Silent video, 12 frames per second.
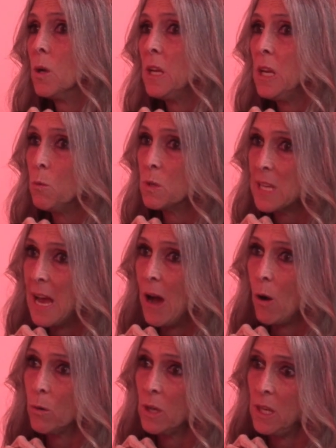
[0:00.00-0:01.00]
He was
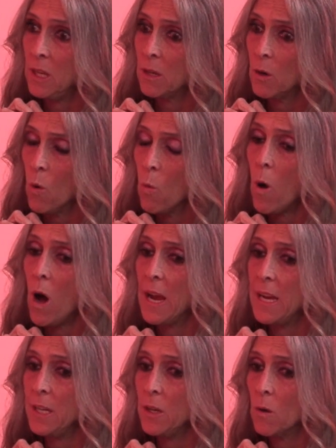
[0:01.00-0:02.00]
out in
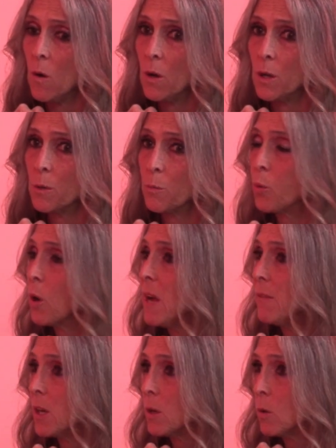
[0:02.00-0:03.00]
Hawaii on
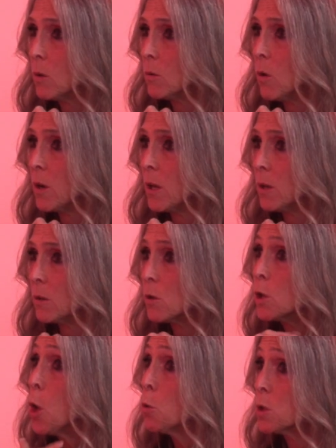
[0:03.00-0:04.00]
a
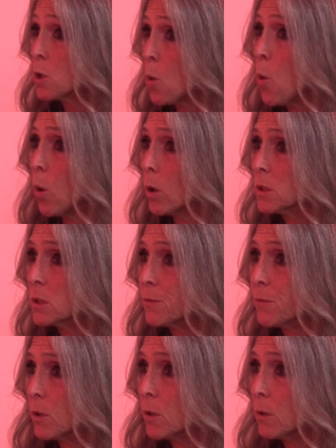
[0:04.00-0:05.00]
closed course
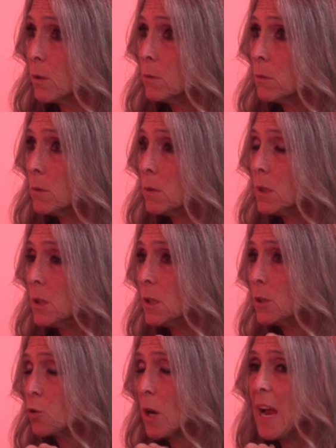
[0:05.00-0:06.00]
for
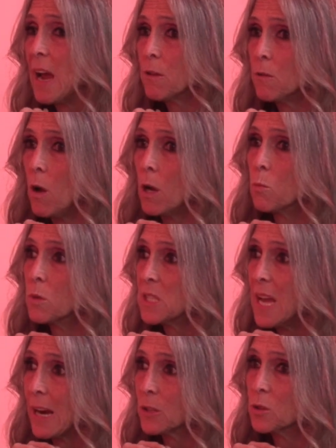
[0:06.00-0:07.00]
a triathlon and was
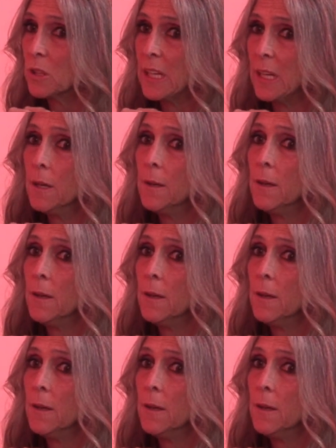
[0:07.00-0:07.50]
actually